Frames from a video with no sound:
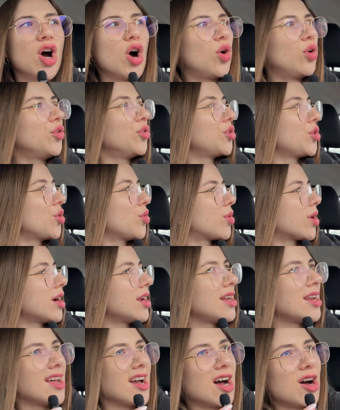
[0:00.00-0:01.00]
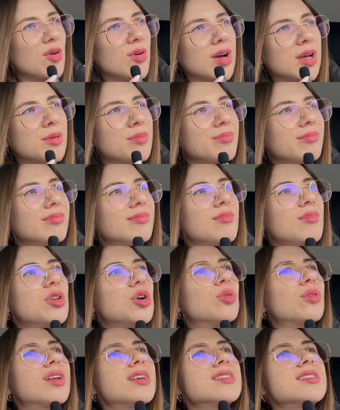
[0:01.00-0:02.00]
Although right now I'm
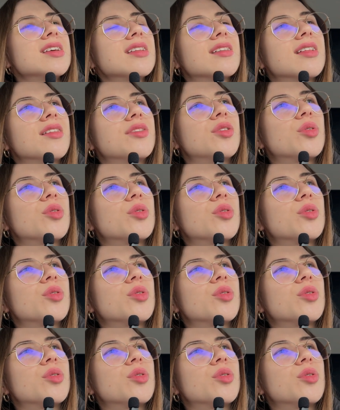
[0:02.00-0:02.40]
noticing that